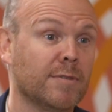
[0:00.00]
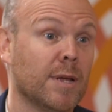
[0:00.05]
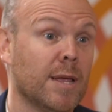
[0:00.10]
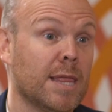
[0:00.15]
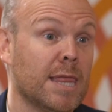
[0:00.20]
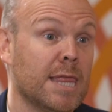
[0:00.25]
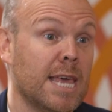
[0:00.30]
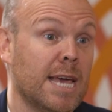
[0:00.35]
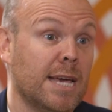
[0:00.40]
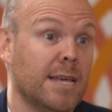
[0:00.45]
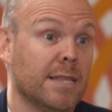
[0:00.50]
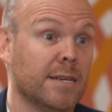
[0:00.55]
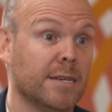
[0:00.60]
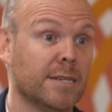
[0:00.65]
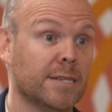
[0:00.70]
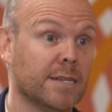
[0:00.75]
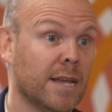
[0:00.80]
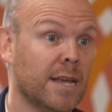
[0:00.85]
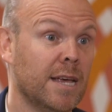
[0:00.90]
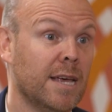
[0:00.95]
So I think
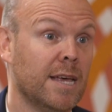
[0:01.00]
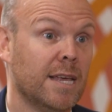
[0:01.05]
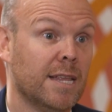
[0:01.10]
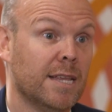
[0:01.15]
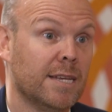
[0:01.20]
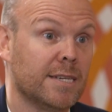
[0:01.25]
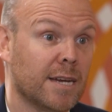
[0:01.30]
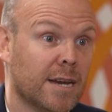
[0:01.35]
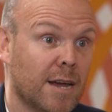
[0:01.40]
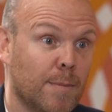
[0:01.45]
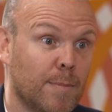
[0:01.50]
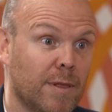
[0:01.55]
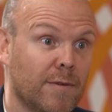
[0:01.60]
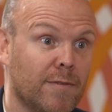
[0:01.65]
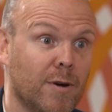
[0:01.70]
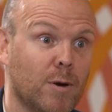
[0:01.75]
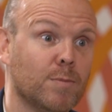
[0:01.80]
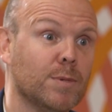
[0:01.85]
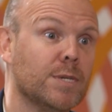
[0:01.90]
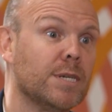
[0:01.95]
there's a couple
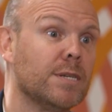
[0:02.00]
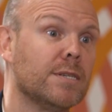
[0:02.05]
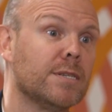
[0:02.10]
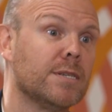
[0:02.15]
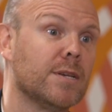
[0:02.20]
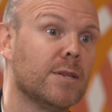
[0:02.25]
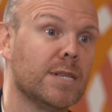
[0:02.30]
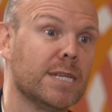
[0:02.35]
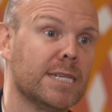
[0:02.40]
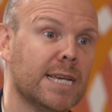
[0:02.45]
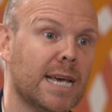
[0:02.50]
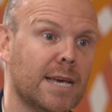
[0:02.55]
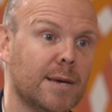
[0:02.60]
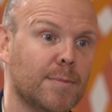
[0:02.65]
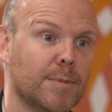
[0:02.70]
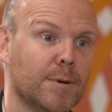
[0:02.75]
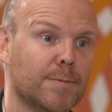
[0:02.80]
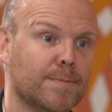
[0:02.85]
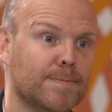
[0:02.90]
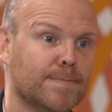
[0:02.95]
of options on the
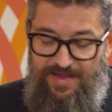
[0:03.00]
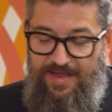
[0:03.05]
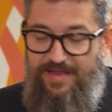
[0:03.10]
table.